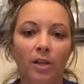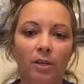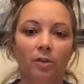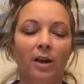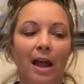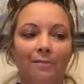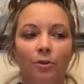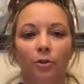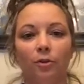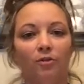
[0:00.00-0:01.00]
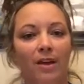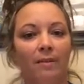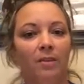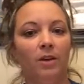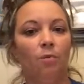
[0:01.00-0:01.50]
like you have your little
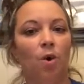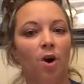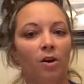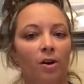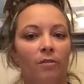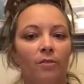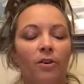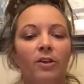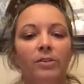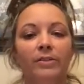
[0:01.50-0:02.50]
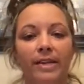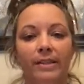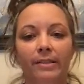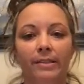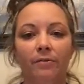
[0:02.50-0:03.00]
family and walk over and you say
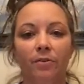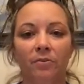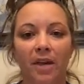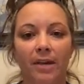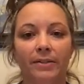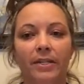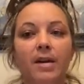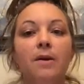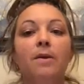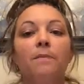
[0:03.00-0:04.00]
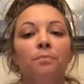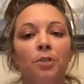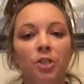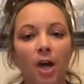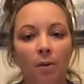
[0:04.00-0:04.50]
these different things, and
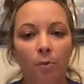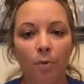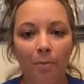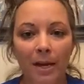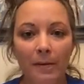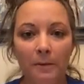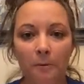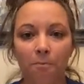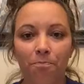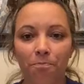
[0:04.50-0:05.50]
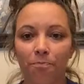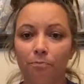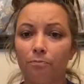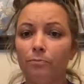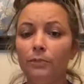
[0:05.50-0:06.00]
the child will repeat you.
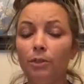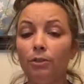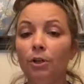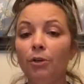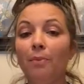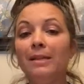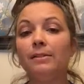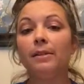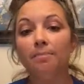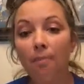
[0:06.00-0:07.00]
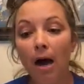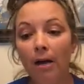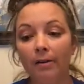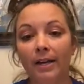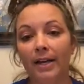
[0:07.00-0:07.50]
So you're basically
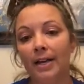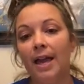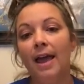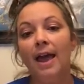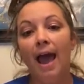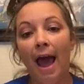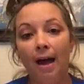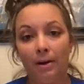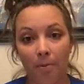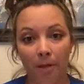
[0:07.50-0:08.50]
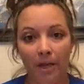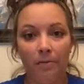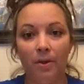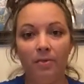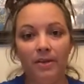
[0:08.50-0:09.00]
modeling how to play
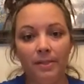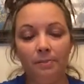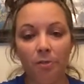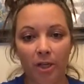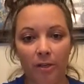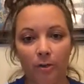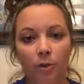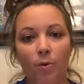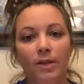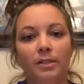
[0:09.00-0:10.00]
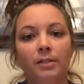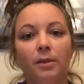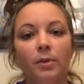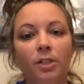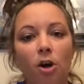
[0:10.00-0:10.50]
with these particular toys. And
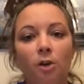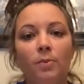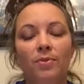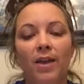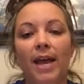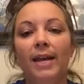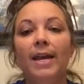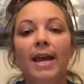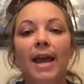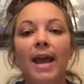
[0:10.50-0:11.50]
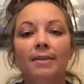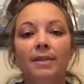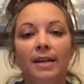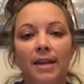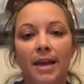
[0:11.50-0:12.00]
so we started with that, and
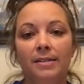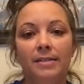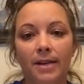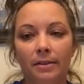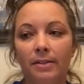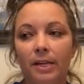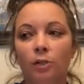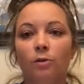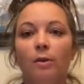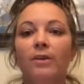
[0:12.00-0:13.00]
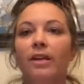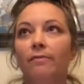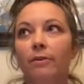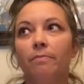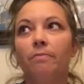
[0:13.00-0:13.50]
then in Caden's daily schedule, I would
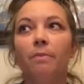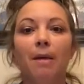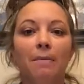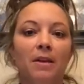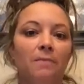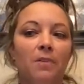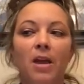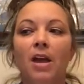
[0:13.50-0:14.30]
give him maybe